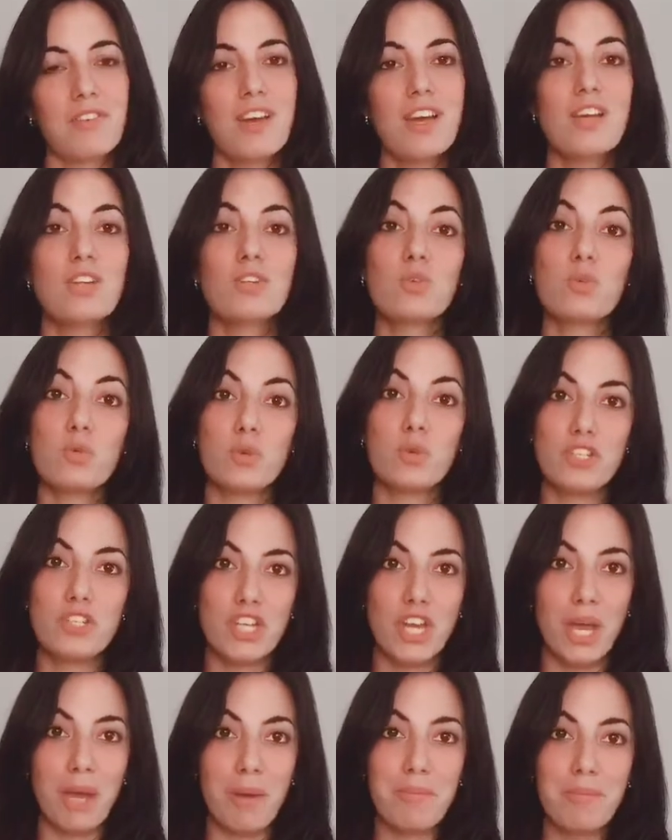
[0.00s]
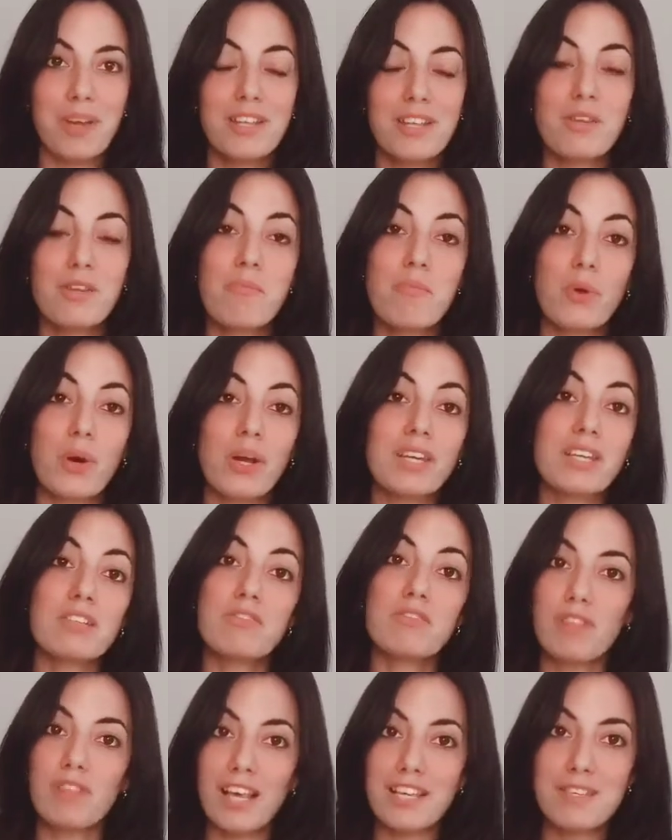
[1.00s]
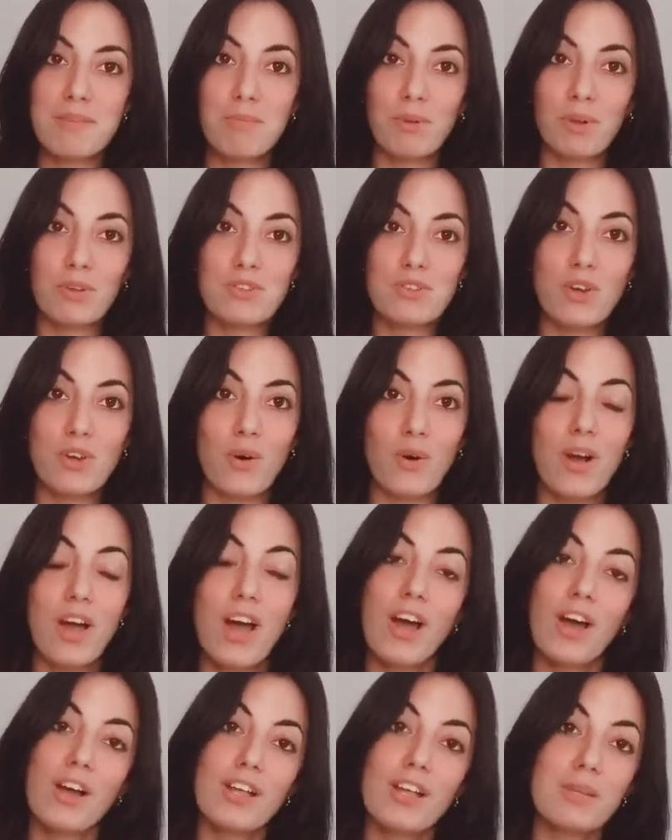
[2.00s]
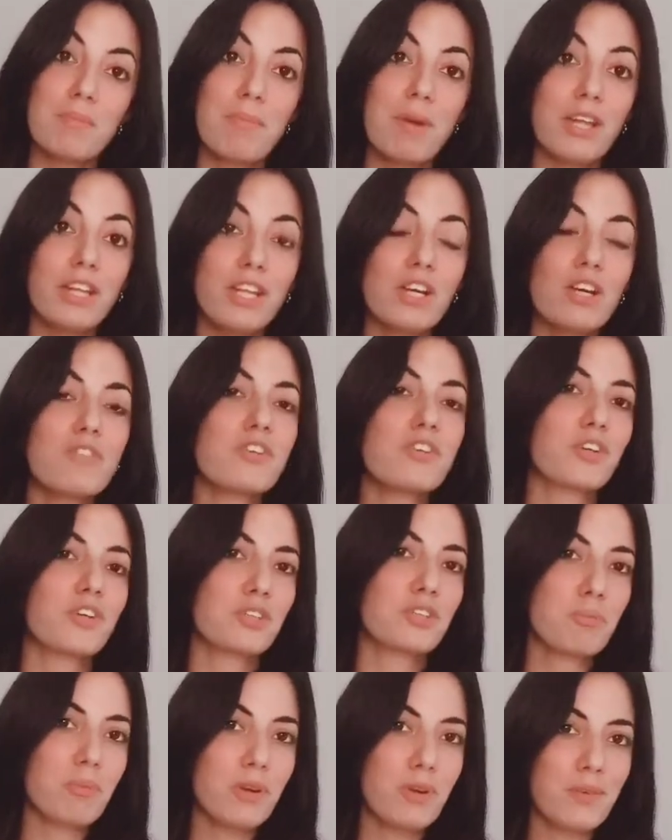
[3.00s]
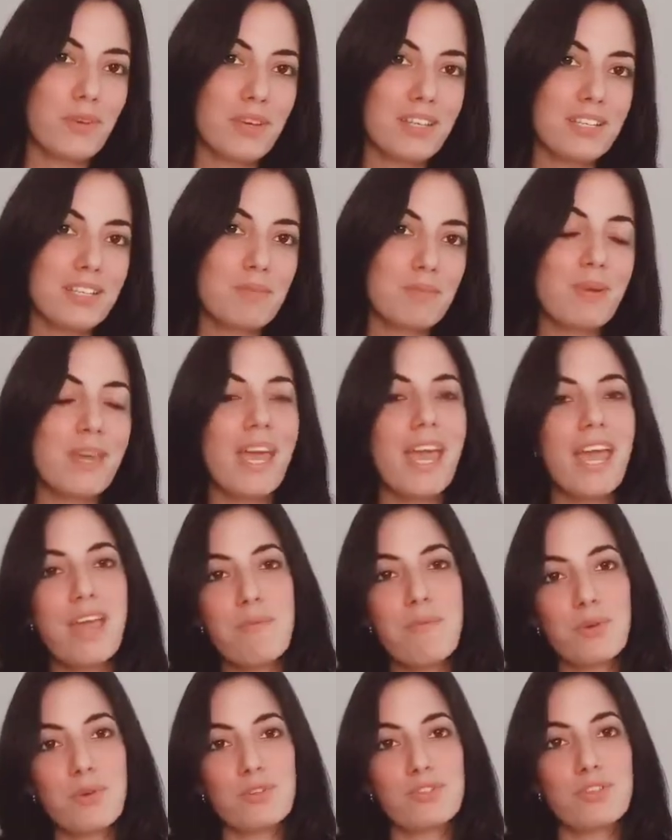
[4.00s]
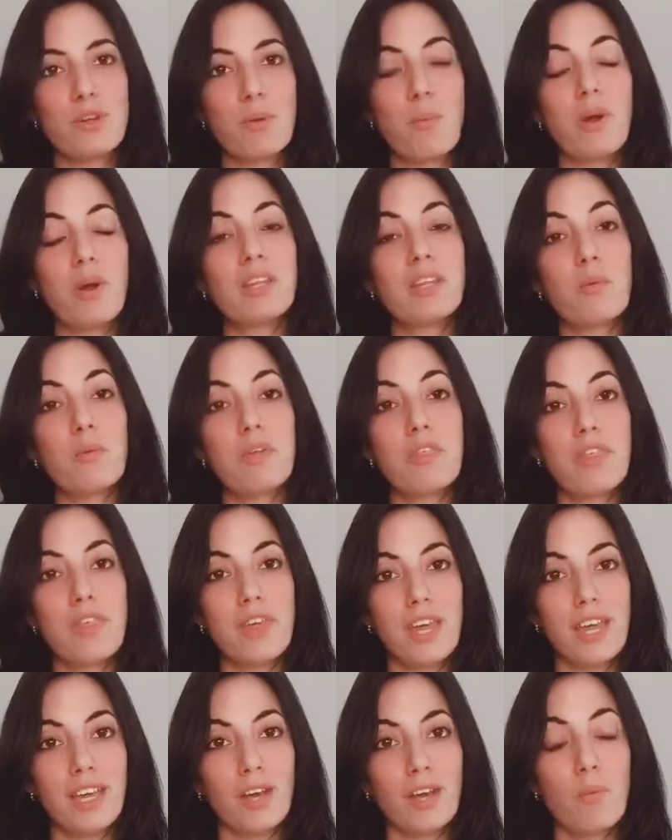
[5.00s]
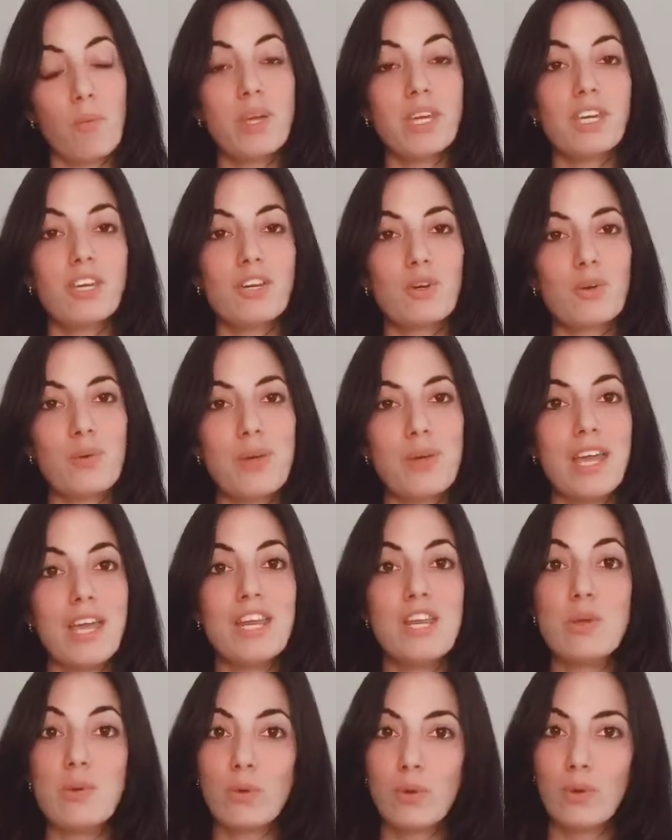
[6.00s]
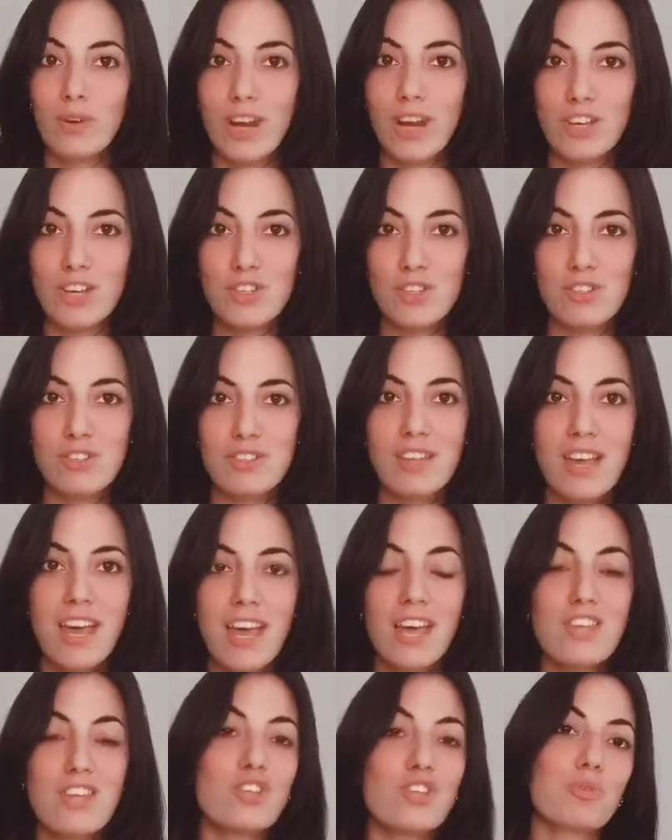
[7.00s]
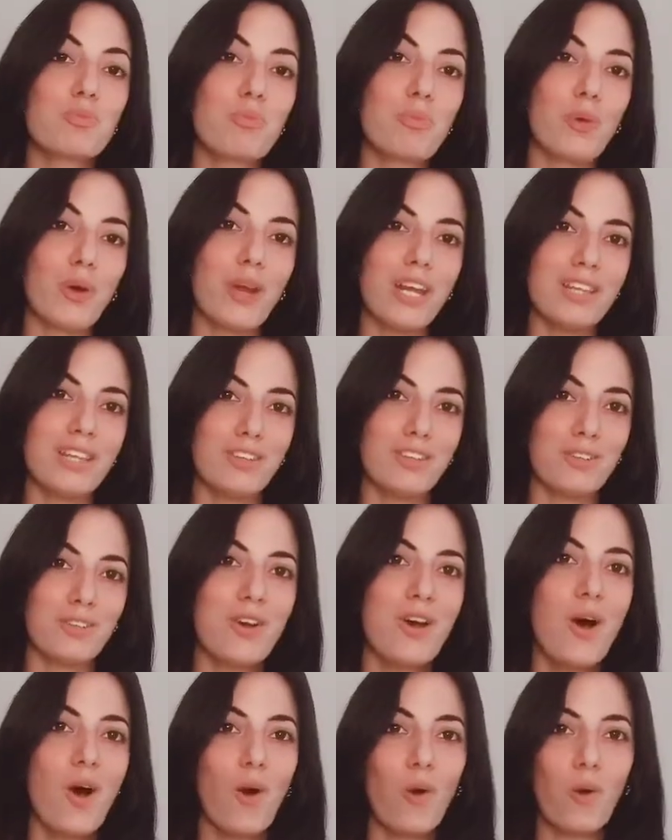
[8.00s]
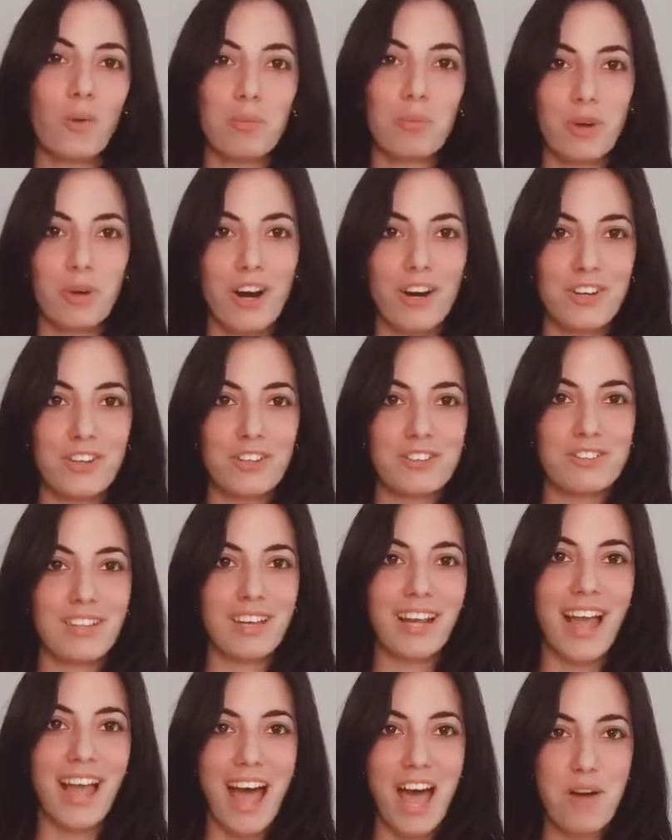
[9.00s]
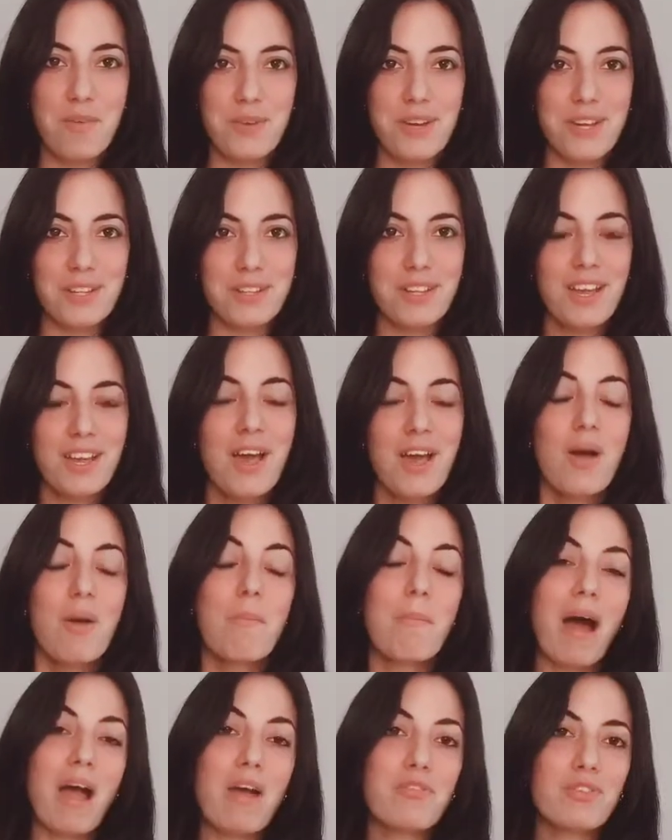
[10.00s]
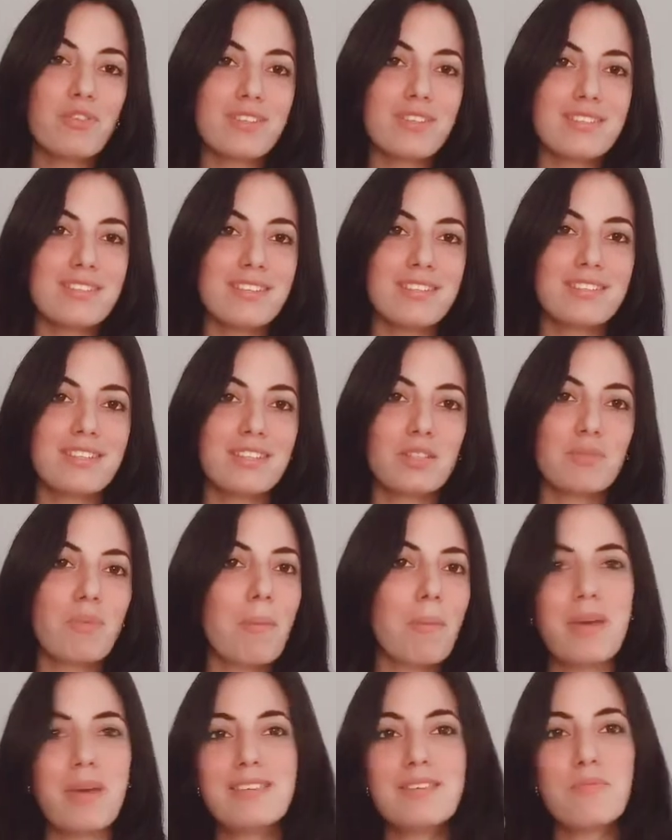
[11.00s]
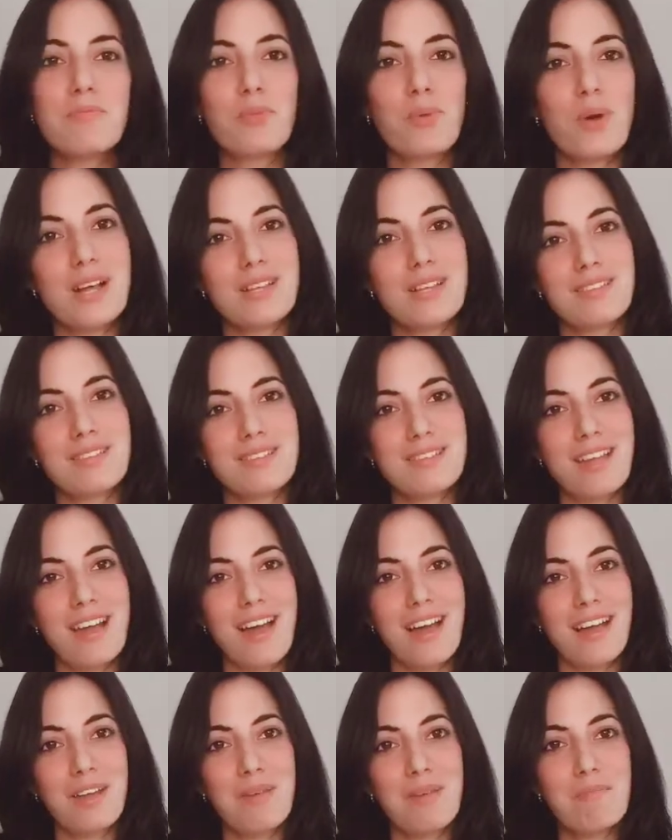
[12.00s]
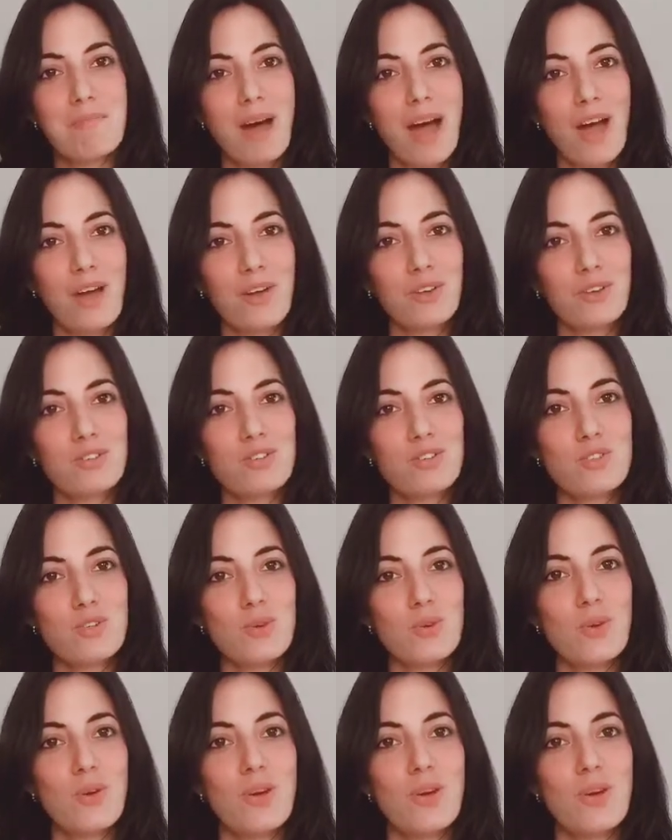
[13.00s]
to reshape. The brain is flexible, so depending on our experience, behaviors, the way that we think, we can create new connections and just break the old patterns and habit. Mindfulness is this amazing practice that invites us to